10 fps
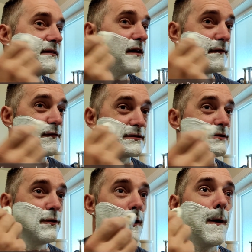sitting for
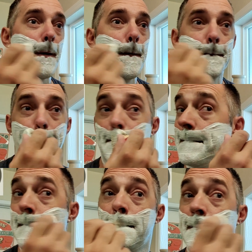so long
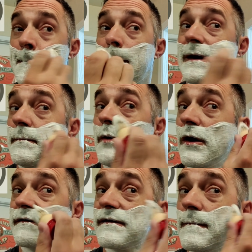in a
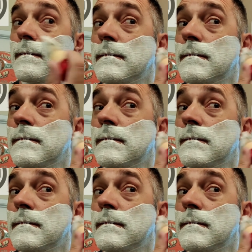box.